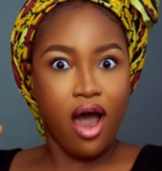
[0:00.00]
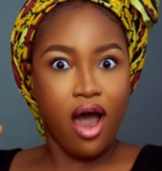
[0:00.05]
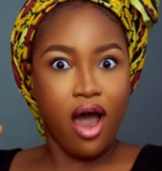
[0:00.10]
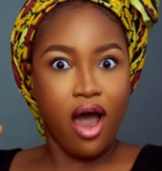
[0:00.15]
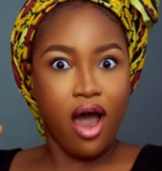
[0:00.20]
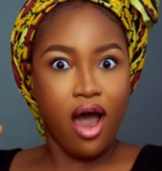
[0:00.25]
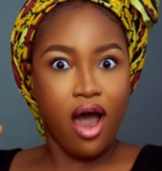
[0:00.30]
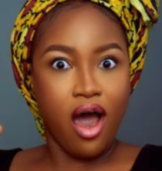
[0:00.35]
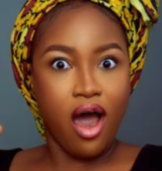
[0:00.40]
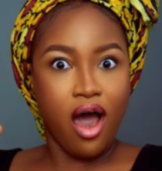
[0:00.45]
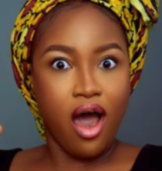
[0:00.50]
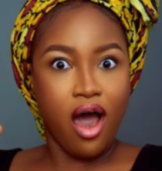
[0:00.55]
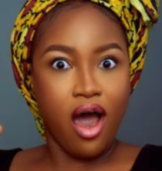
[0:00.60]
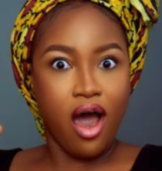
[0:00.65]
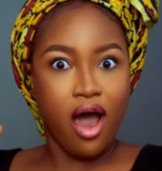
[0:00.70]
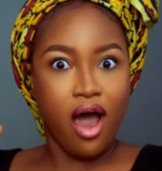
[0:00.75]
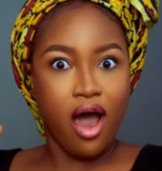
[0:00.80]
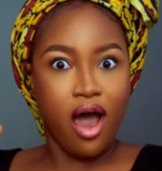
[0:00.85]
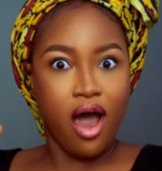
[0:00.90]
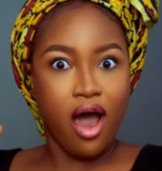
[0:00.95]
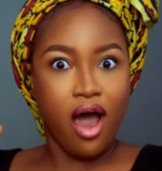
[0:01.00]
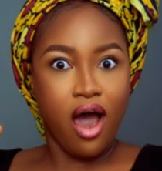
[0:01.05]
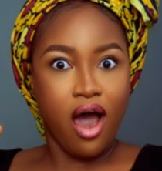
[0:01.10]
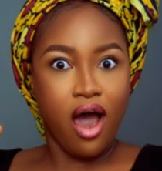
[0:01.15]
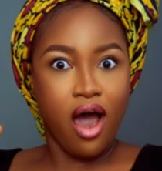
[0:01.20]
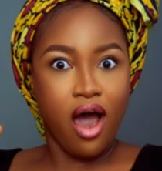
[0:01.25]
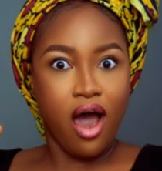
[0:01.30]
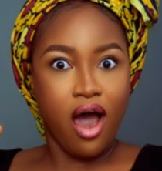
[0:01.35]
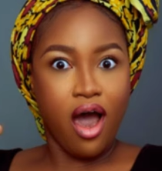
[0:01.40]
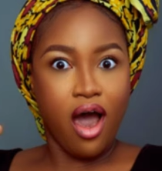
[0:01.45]

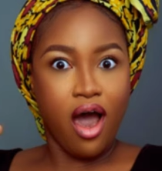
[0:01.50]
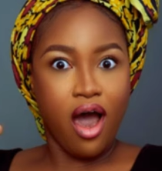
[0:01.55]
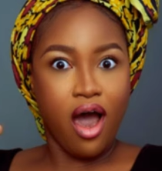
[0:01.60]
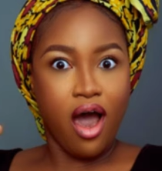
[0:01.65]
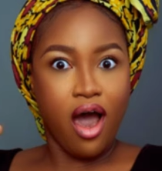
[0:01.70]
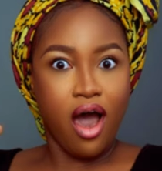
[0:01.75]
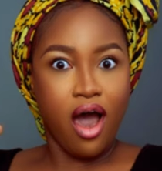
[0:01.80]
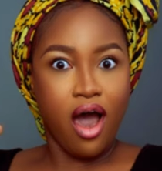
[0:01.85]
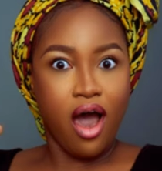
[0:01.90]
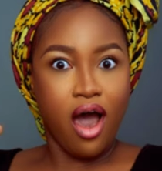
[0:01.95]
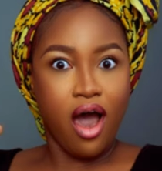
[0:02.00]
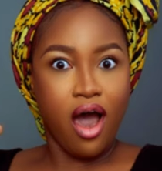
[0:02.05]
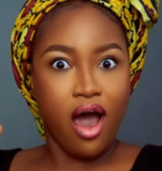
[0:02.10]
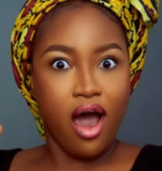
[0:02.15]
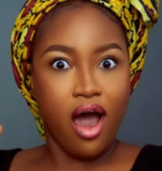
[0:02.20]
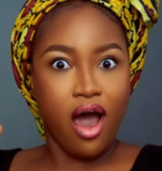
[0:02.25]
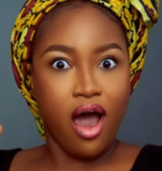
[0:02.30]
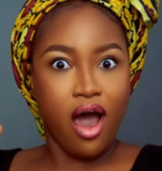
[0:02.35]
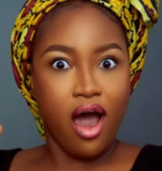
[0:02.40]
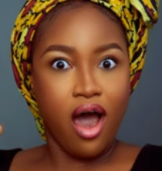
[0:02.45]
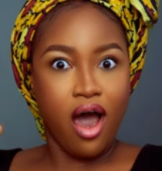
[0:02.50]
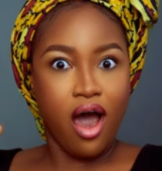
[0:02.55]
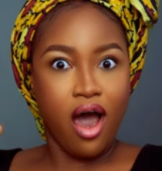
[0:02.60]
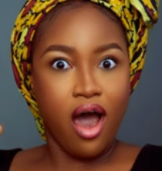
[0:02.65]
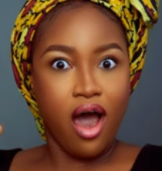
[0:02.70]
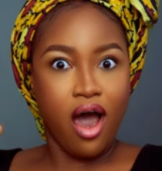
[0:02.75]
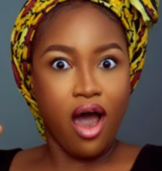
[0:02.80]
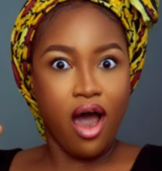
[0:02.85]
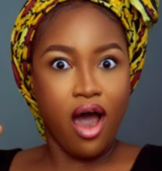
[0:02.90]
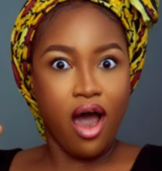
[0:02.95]

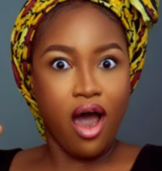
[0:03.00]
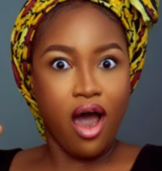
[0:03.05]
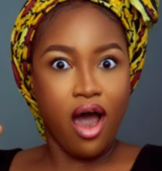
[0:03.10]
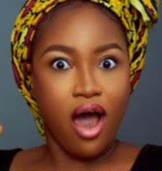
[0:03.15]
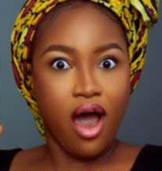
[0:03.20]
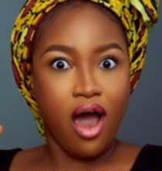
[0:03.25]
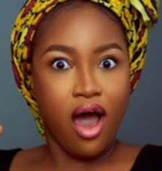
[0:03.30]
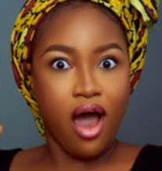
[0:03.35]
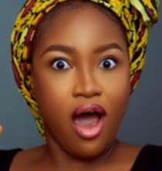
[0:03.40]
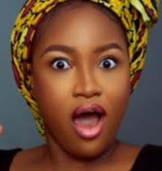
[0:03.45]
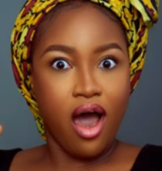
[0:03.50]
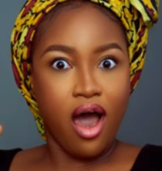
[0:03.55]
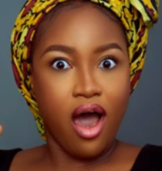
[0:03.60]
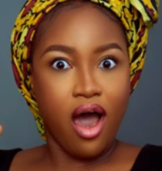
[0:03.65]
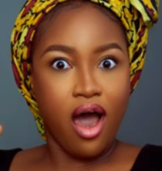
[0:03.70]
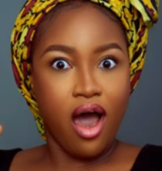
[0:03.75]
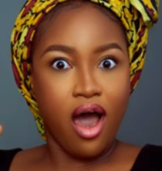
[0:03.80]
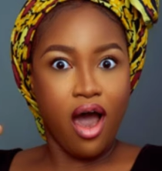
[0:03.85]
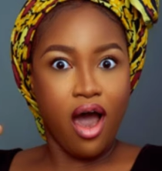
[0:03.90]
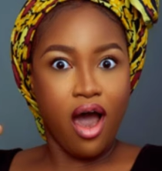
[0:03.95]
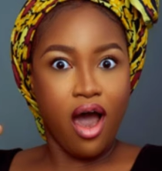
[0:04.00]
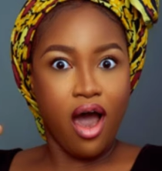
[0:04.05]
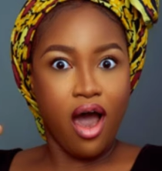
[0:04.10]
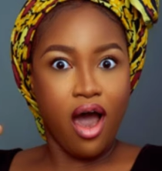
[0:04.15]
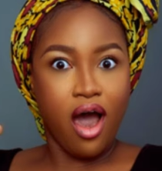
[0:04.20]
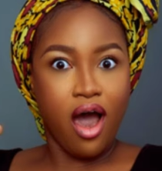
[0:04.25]
(no lip movement)